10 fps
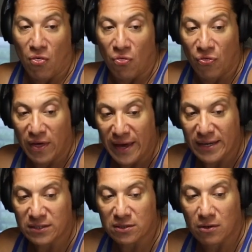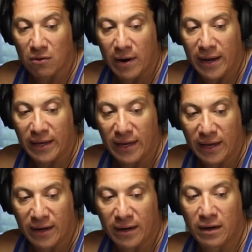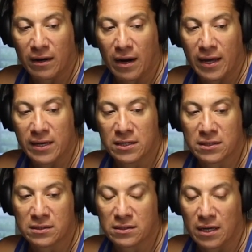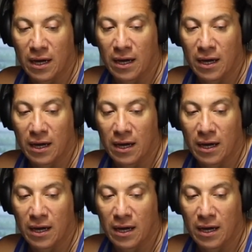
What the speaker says: This right here is